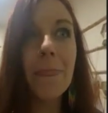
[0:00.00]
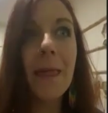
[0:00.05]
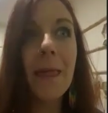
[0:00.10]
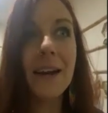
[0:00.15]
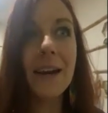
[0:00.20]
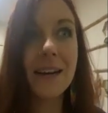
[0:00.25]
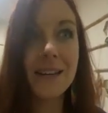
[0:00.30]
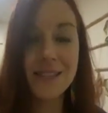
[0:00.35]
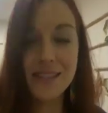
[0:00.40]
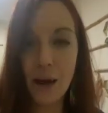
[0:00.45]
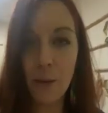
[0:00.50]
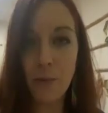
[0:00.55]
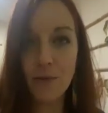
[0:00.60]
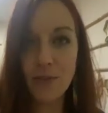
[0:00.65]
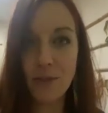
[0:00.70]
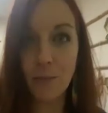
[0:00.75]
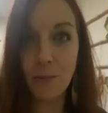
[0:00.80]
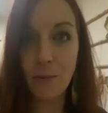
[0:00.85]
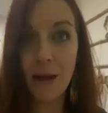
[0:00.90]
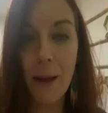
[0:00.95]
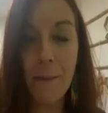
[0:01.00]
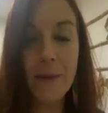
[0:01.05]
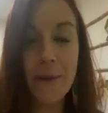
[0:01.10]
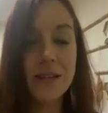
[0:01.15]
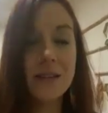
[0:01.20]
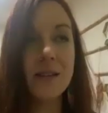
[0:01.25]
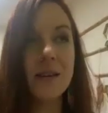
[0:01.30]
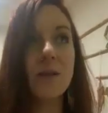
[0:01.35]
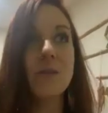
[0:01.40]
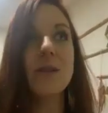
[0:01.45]
And I sat with the plant
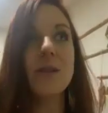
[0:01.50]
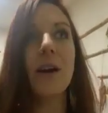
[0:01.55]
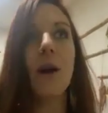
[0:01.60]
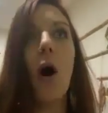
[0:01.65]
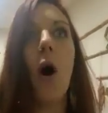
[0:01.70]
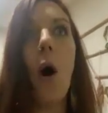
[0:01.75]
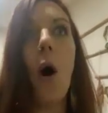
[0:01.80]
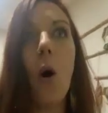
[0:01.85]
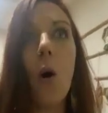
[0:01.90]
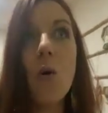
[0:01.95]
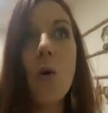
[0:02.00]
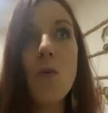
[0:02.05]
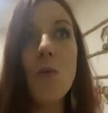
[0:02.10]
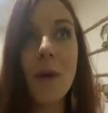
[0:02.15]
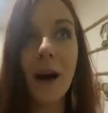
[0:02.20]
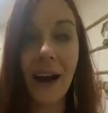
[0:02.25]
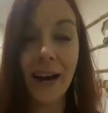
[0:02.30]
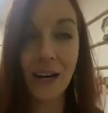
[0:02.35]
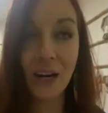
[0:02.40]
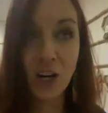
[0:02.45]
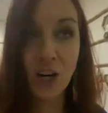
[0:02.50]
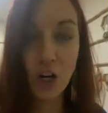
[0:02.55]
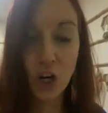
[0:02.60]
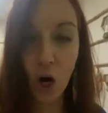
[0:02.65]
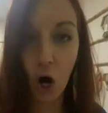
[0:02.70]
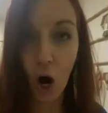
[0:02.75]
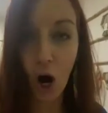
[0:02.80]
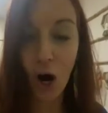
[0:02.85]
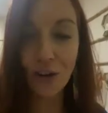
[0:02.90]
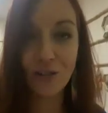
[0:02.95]
medicine. I was like, oh my
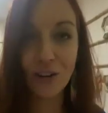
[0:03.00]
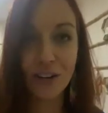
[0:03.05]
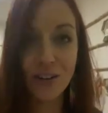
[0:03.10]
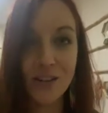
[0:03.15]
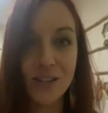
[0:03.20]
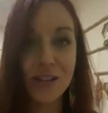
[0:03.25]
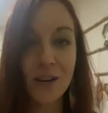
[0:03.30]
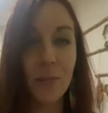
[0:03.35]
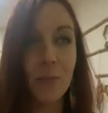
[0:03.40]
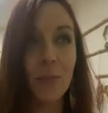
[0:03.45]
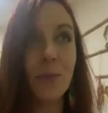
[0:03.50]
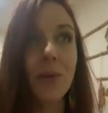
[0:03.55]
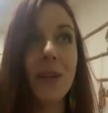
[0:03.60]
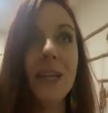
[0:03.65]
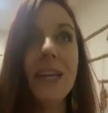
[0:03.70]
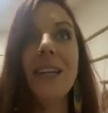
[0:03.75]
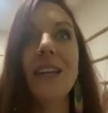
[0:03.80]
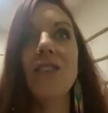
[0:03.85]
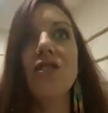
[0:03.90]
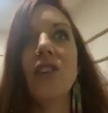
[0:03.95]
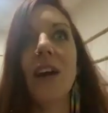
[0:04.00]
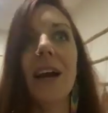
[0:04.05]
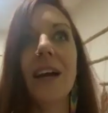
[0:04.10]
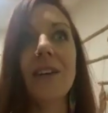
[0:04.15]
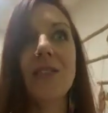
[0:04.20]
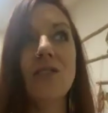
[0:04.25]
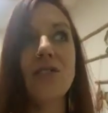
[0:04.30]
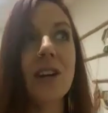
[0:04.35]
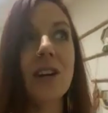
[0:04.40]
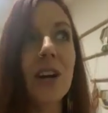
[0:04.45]
gosh, I just completely
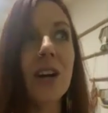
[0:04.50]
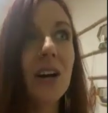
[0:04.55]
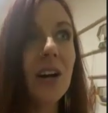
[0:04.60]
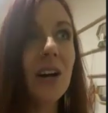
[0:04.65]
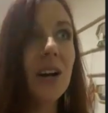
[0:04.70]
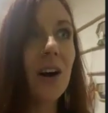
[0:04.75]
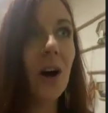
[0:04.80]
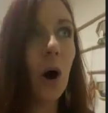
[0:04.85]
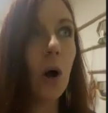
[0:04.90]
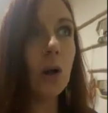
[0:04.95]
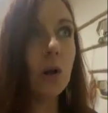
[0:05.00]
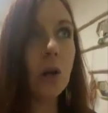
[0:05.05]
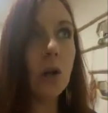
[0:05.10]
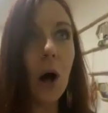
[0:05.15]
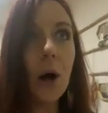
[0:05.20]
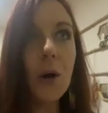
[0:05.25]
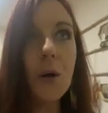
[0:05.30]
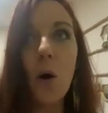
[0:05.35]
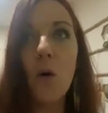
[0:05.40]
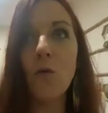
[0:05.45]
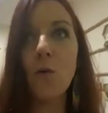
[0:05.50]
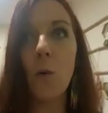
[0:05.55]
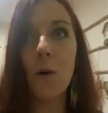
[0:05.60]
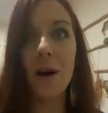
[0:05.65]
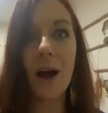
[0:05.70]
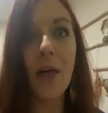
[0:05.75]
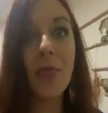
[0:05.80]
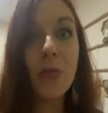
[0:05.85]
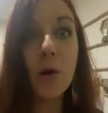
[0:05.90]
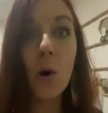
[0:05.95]
changed a lot of what
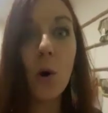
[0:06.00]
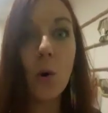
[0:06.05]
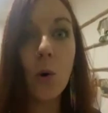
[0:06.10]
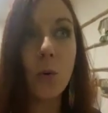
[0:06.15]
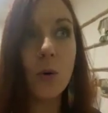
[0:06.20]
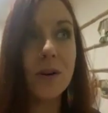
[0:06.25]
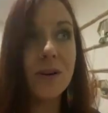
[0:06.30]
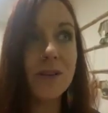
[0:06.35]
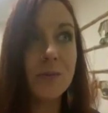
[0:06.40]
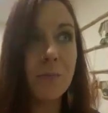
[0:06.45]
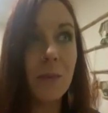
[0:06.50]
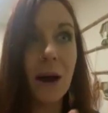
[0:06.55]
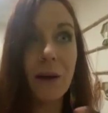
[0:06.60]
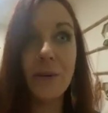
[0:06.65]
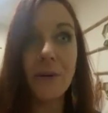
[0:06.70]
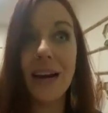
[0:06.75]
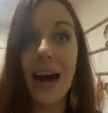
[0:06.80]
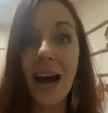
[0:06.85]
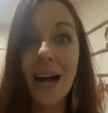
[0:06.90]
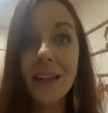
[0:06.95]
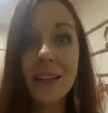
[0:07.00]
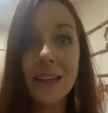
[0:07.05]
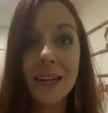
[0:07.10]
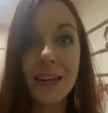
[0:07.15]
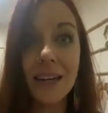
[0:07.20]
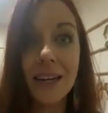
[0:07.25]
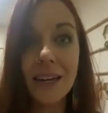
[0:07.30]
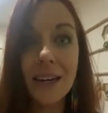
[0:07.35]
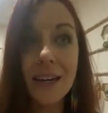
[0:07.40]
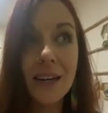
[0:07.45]
I thought was my
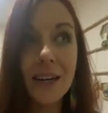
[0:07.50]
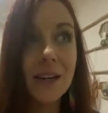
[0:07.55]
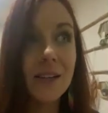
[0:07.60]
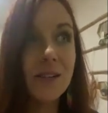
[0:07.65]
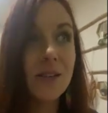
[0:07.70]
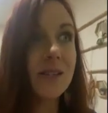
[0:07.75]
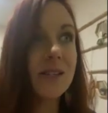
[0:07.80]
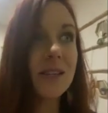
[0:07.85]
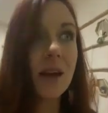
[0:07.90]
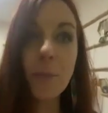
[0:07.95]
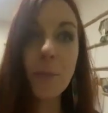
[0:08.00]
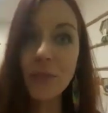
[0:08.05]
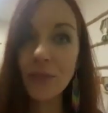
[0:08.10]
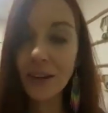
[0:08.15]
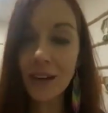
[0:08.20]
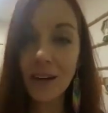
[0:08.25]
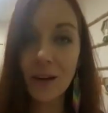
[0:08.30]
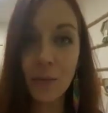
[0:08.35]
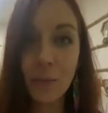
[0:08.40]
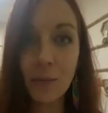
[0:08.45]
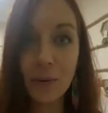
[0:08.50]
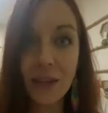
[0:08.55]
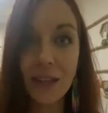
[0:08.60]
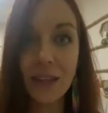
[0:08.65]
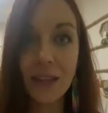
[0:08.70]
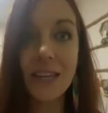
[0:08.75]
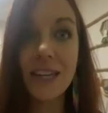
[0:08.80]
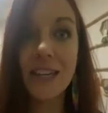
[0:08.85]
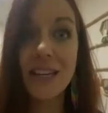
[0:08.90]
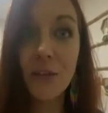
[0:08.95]
reality to something
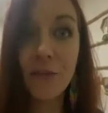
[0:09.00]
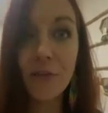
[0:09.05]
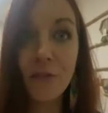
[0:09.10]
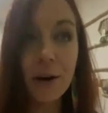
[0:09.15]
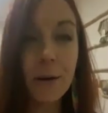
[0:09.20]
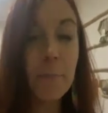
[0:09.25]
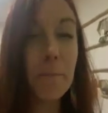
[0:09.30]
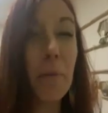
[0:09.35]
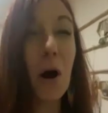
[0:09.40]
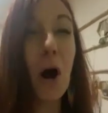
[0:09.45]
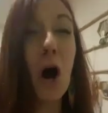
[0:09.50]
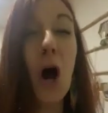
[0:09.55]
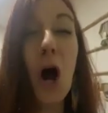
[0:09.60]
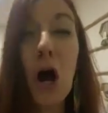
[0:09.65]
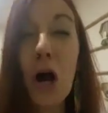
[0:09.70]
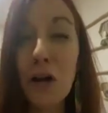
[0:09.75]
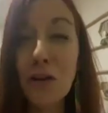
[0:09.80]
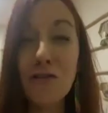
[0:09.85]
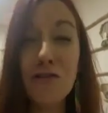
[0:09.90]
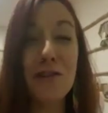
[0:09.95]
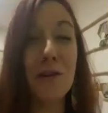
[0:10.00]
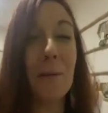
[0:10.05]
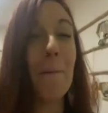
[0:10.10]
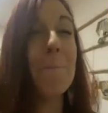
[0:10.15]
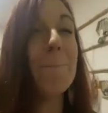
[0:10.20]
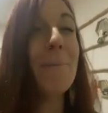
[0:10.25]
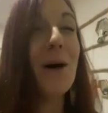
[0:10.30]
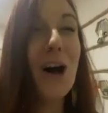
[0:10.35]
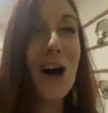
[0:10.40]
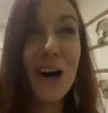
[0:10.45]
completely different, purged
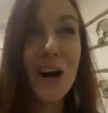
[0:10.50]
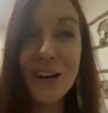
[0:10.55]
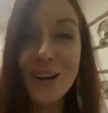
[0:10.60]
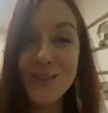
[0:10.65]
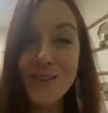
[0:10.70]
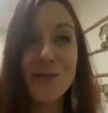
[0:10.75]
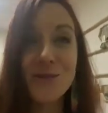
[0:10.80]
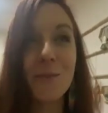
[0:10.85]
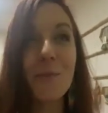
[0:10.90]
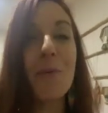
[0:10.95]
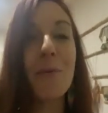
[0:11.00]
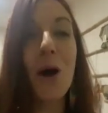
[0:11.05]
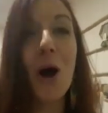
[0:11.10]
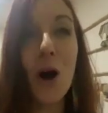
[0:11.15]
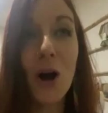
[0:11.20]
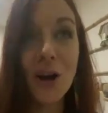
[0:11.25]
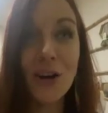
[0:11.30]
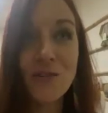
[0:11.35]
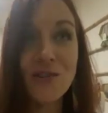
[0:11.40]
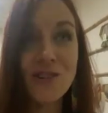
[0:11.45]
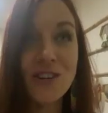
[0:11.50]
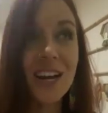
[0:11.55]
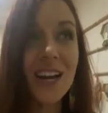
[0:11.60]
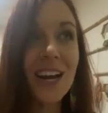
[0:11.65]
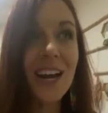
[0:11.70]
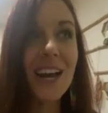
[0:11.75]
and purged and purged,